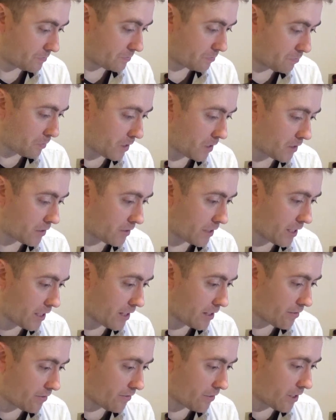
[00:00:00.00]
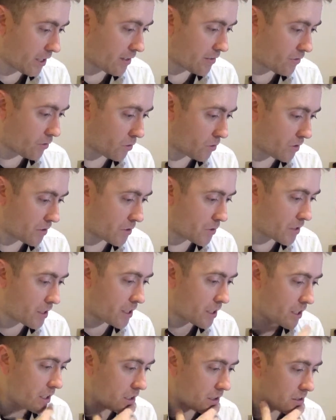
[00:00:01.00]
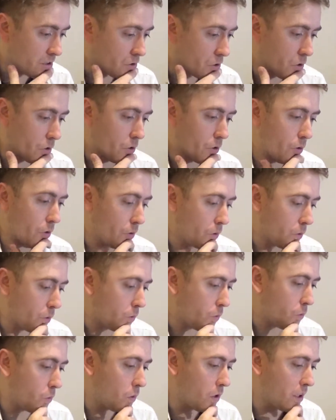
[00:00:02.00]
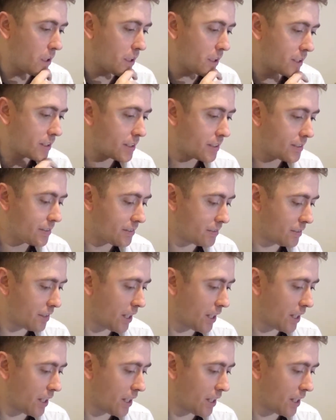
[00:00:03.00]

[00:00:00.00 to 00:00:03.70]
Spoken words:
But yeah, 5, 4, 3, 2, 1.